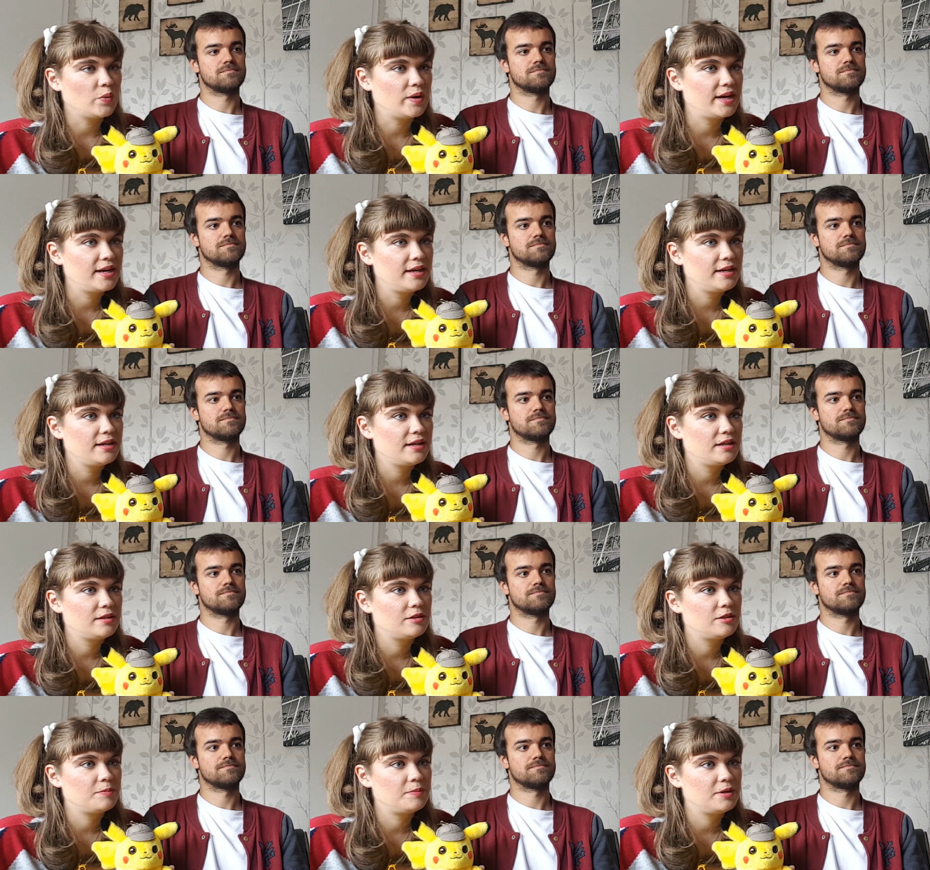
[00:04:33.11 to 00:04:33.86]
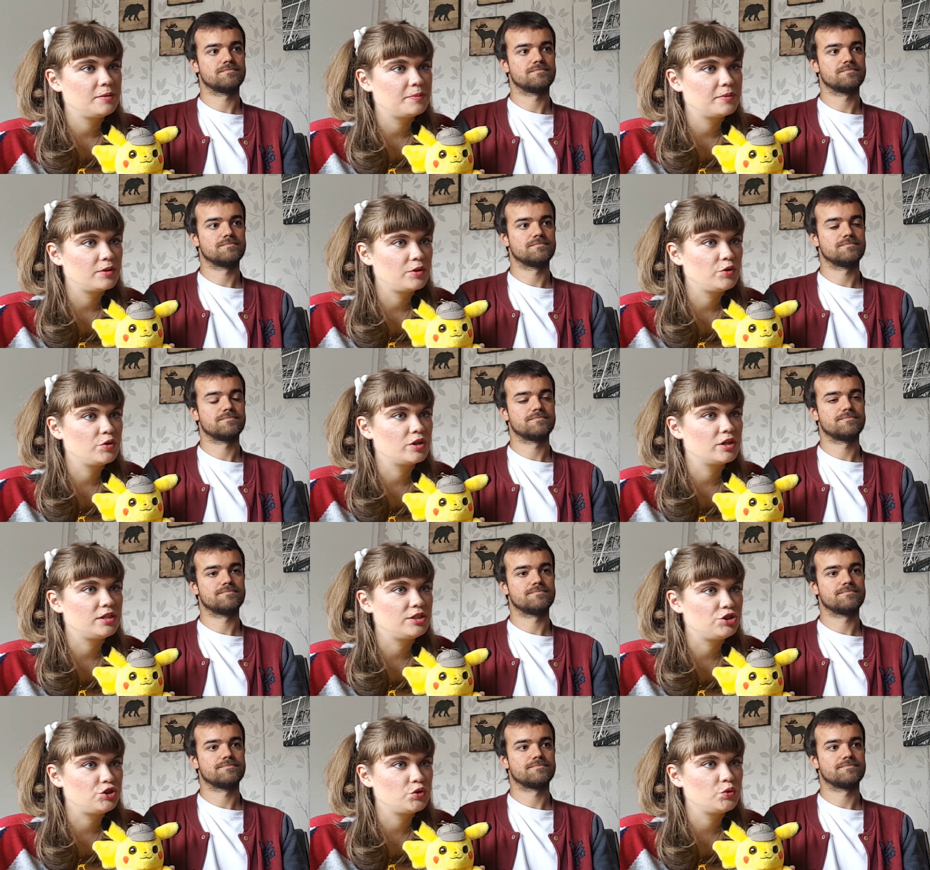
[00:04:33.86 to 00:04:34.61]
Speaker 1: Why are the people
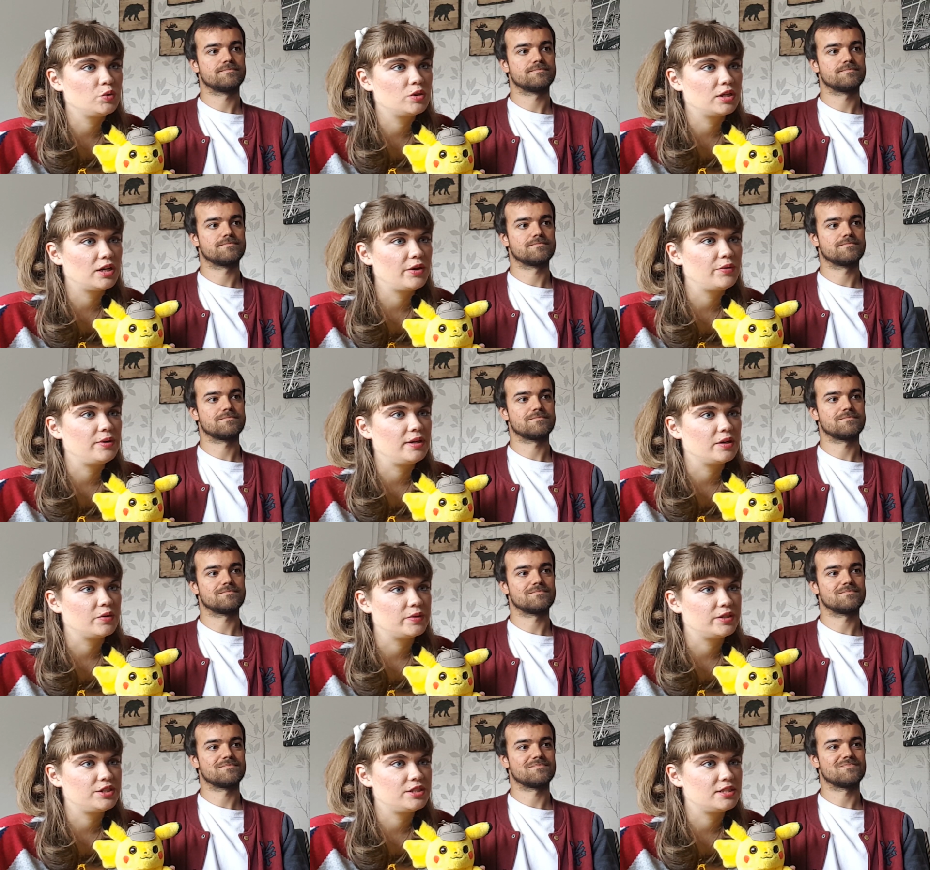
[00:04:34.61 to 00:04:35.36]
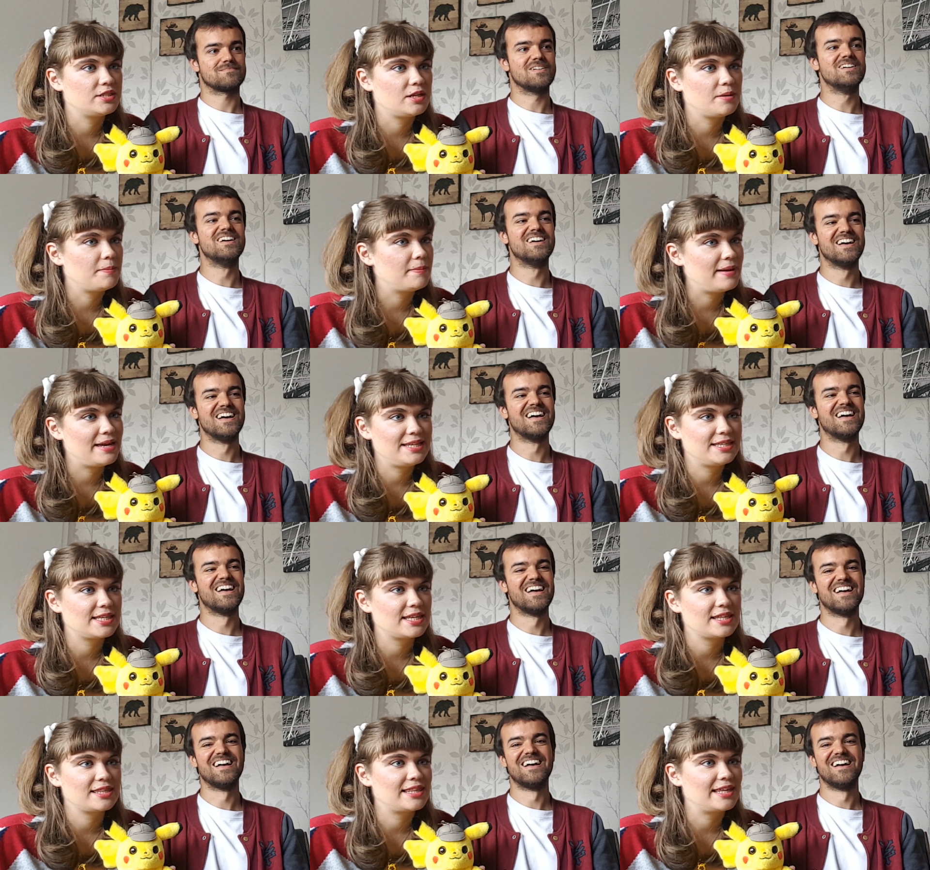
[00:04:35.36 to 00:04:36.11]
Perhaps who can do cloning, Pokemon which is an
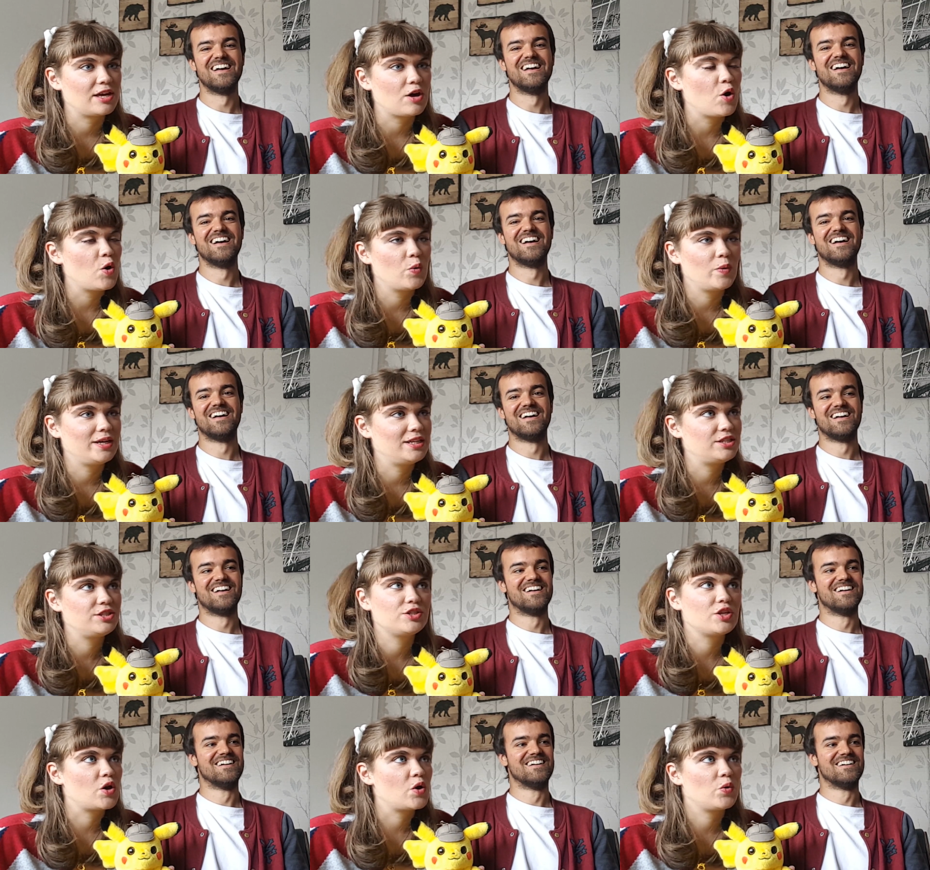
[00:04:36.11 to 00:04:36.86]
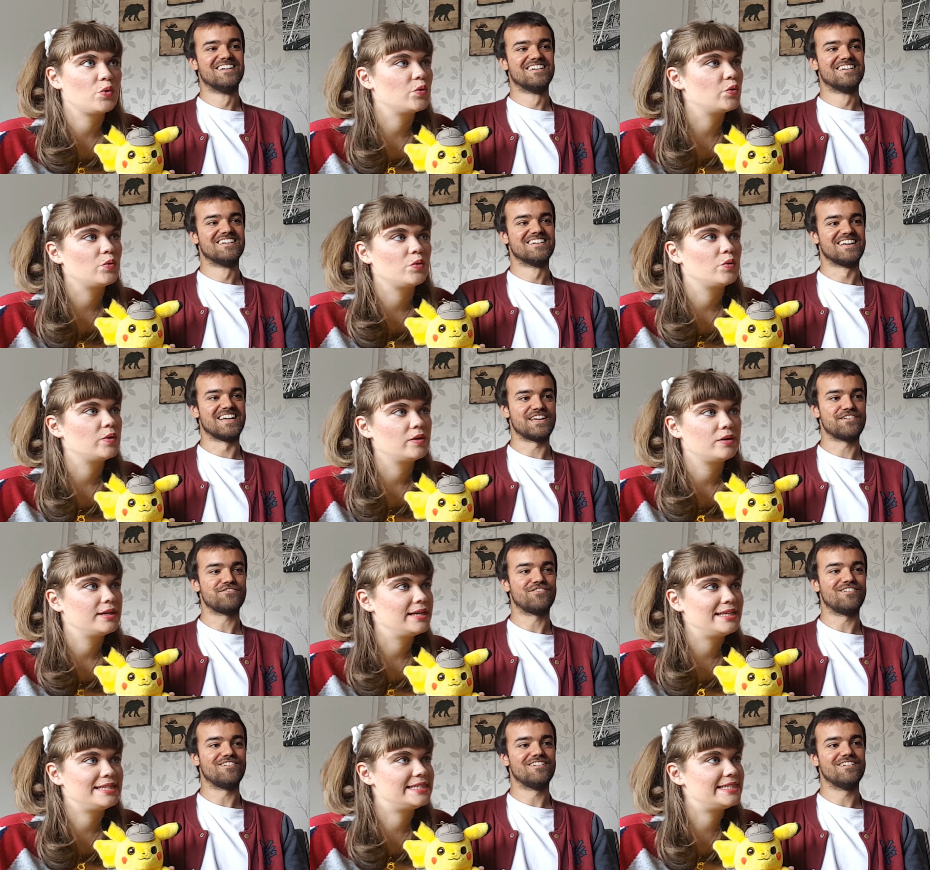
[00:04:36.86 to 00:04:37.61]
amazing thing, always so
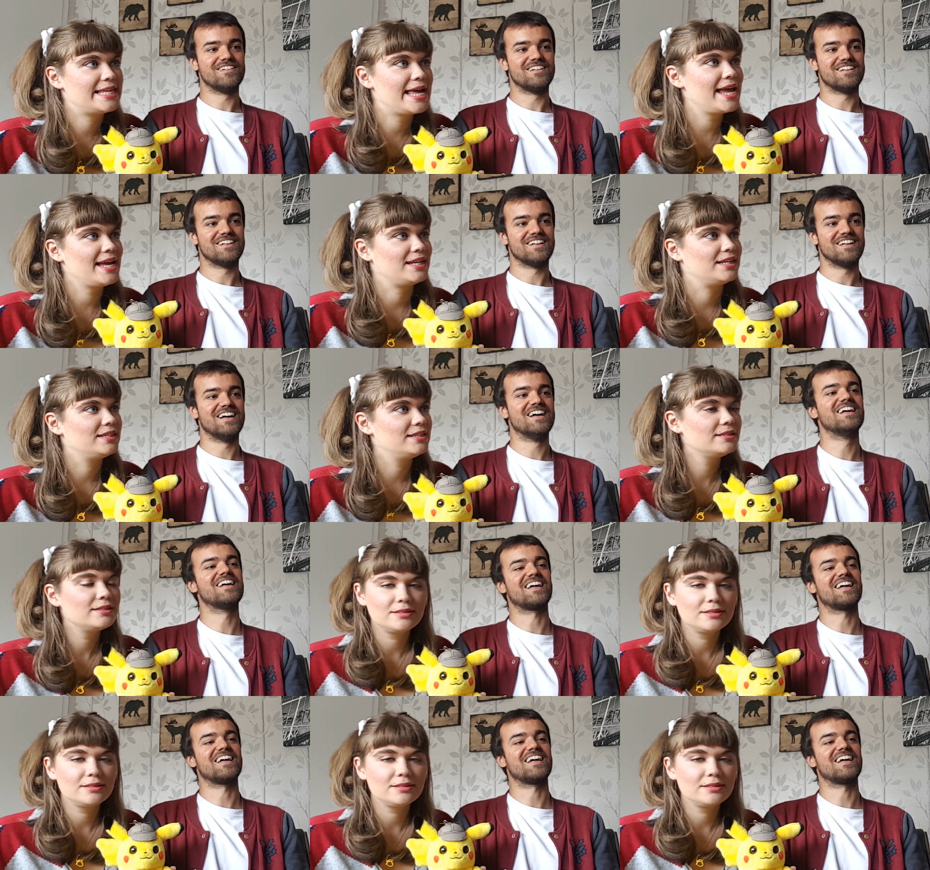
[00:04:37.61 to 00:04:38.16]
evil? Insane?